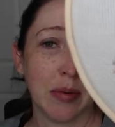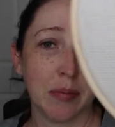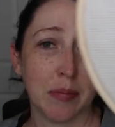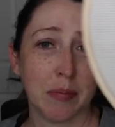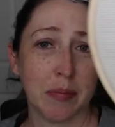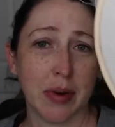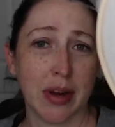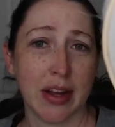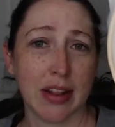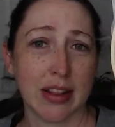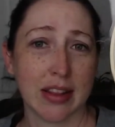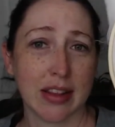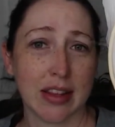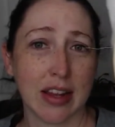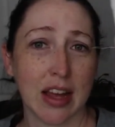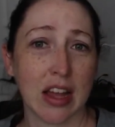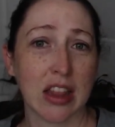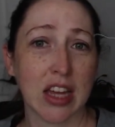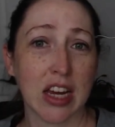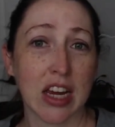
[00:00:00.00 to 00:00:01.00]
But
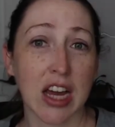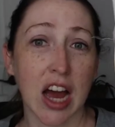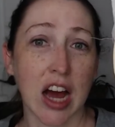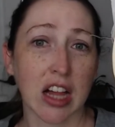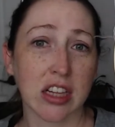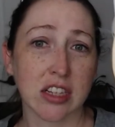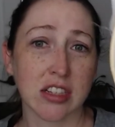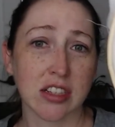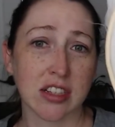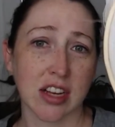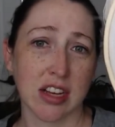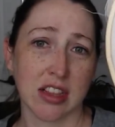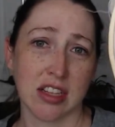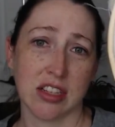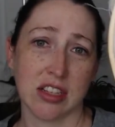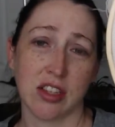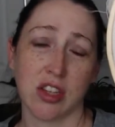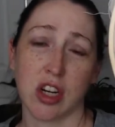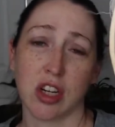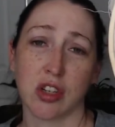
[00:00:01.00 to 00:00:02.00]
the colors on
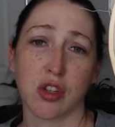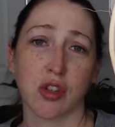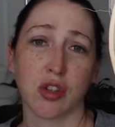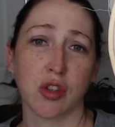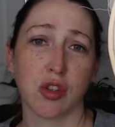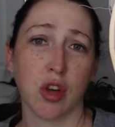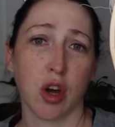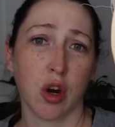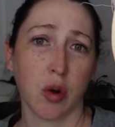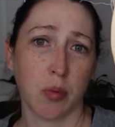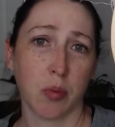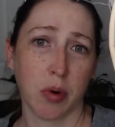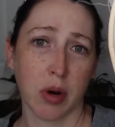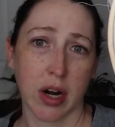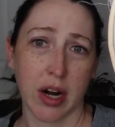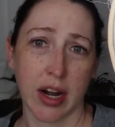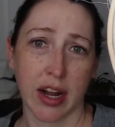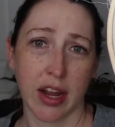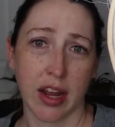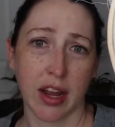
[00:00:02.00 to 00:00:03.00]
this are so
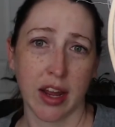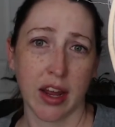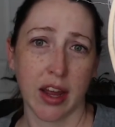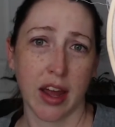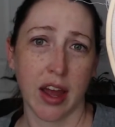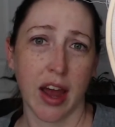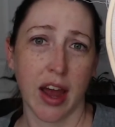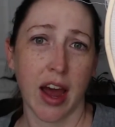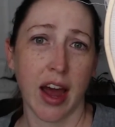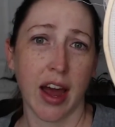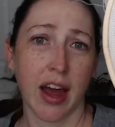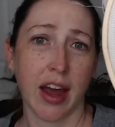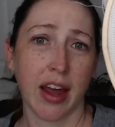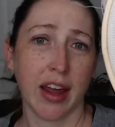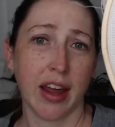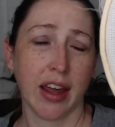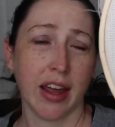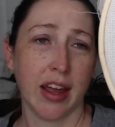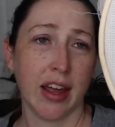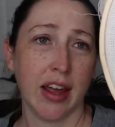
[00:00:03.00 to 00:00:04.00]
pretty.
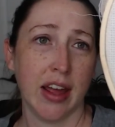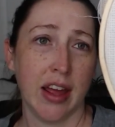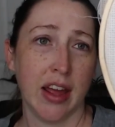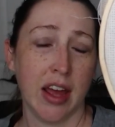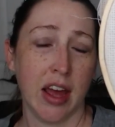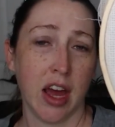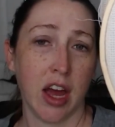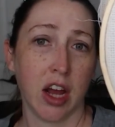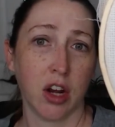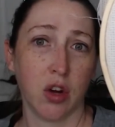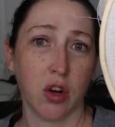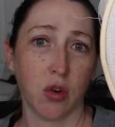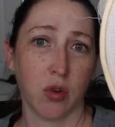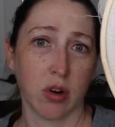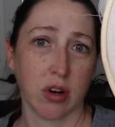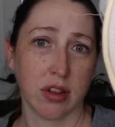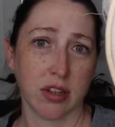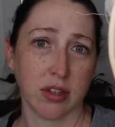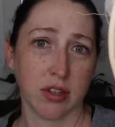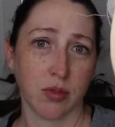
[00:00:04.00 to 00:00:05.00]
I
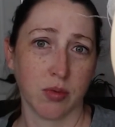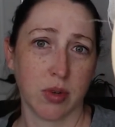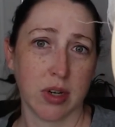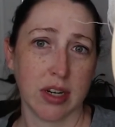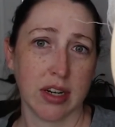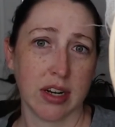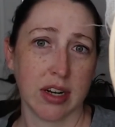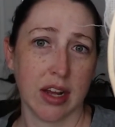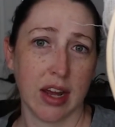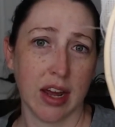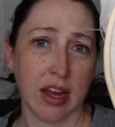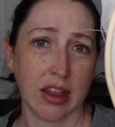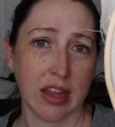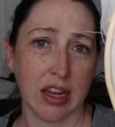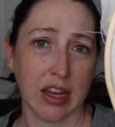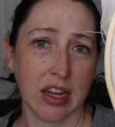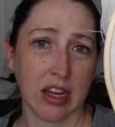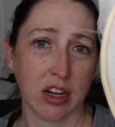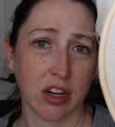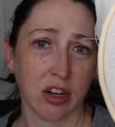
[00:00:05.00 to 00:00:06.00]
adore this one. I
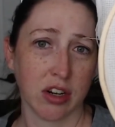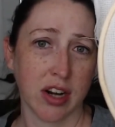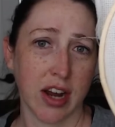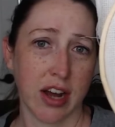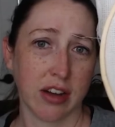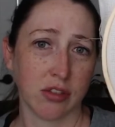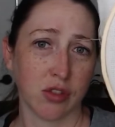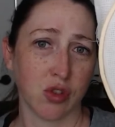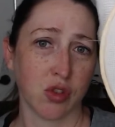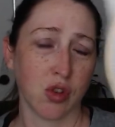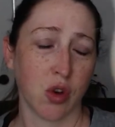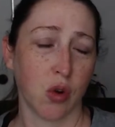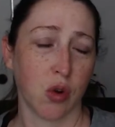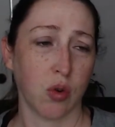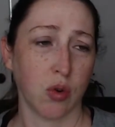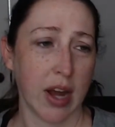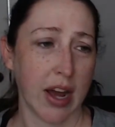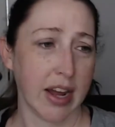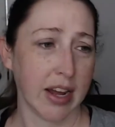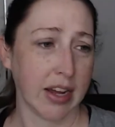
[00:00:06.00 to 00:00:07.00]
think it turned out so
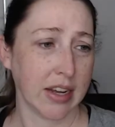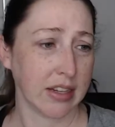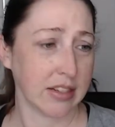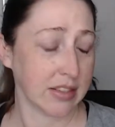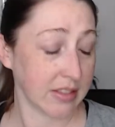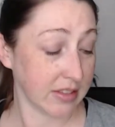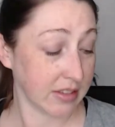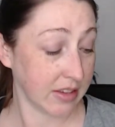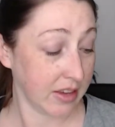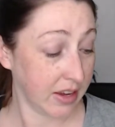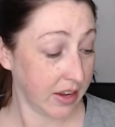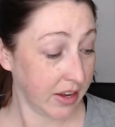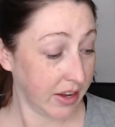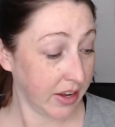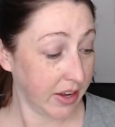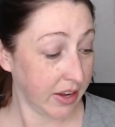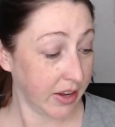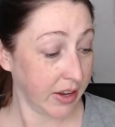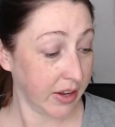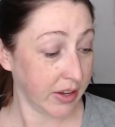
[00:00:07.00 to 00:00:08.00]
nice.
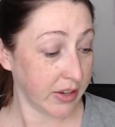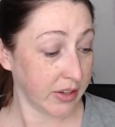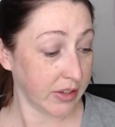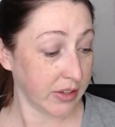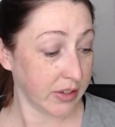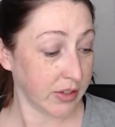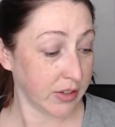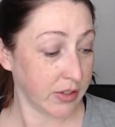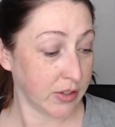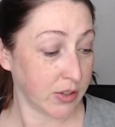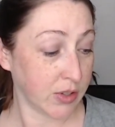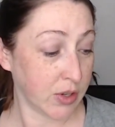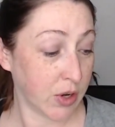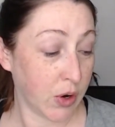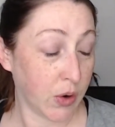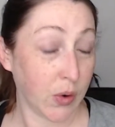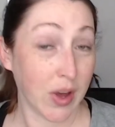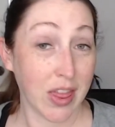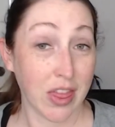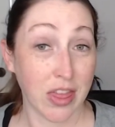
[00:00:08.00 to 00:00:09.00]

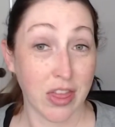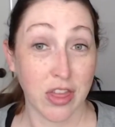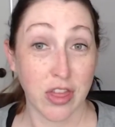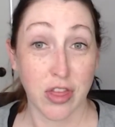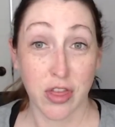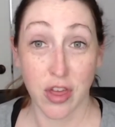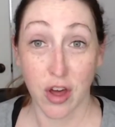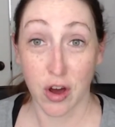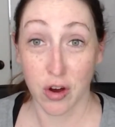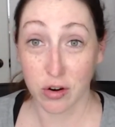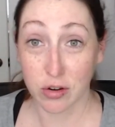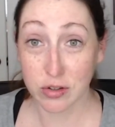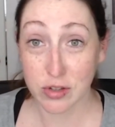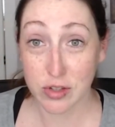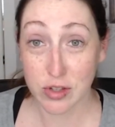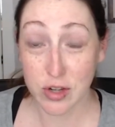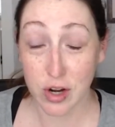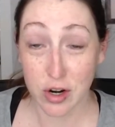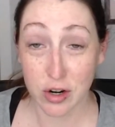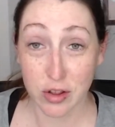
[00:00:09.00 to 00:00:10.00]
So
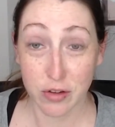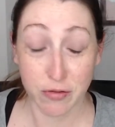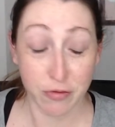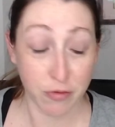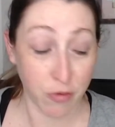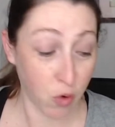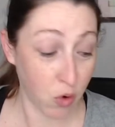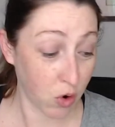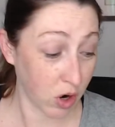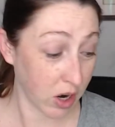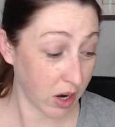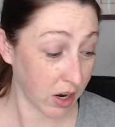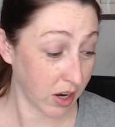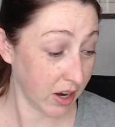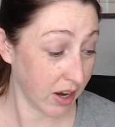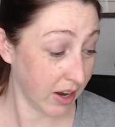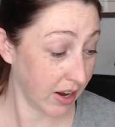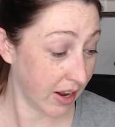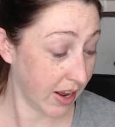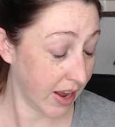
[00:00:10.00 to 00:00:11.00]
those are the four
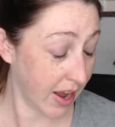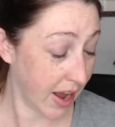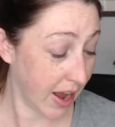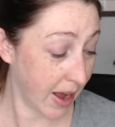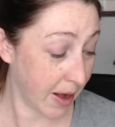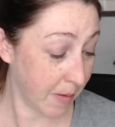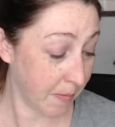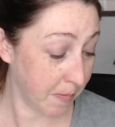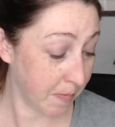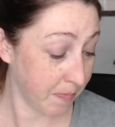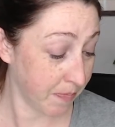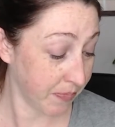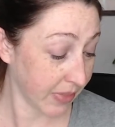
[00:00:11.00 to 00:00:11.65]
um,